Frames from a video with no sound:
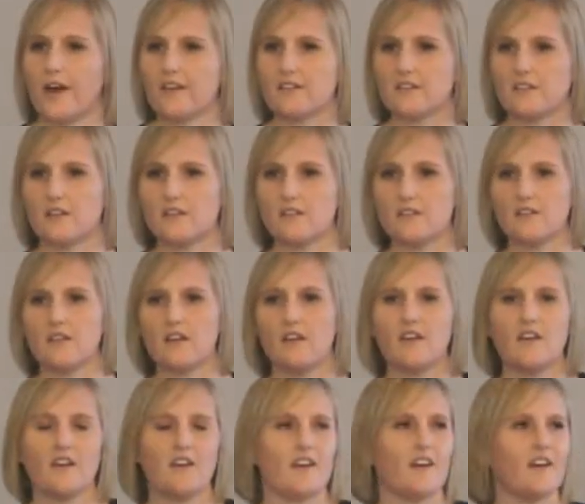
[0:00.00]
assets,
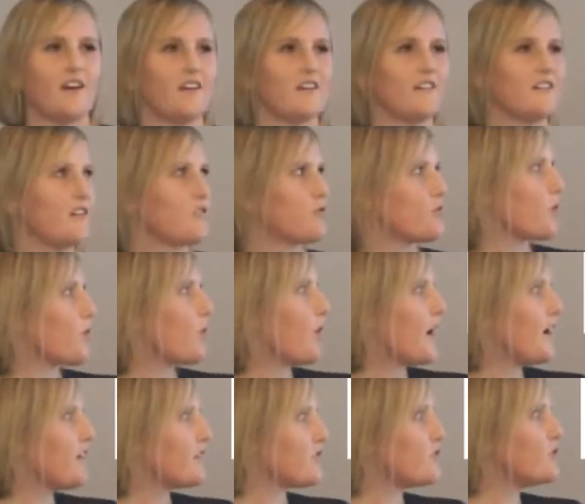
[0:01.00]
and it requires